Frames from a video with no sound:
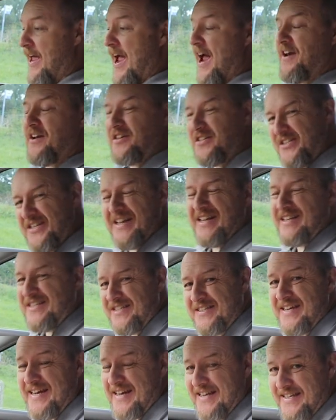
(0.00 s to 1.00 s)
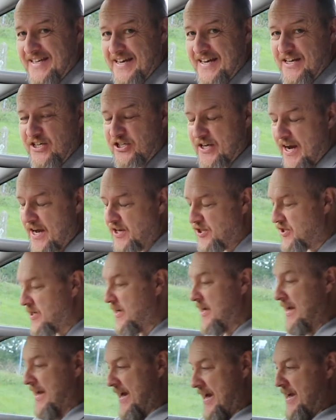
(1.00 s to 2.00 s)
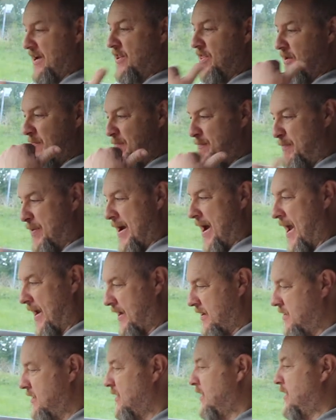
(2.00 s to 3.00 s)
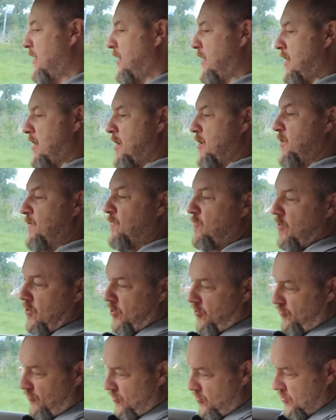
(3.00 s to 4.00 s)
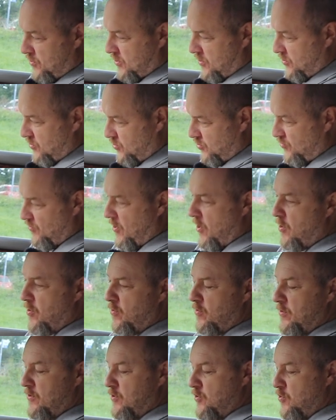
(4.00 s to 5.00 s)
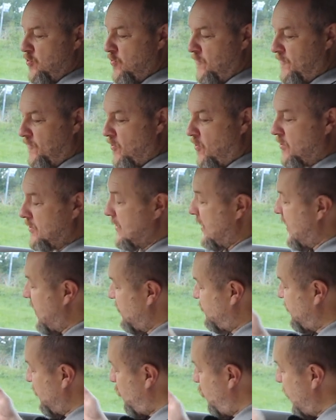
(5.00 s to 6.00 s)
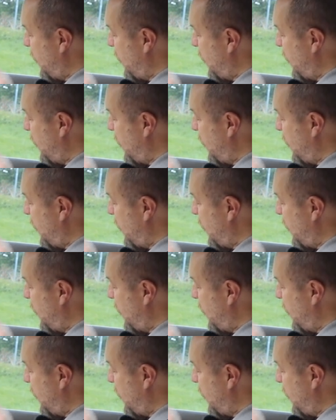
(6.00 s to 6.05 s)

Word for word: and a 6 CD changer in the back. Uh, you've got cruise control, you've got electric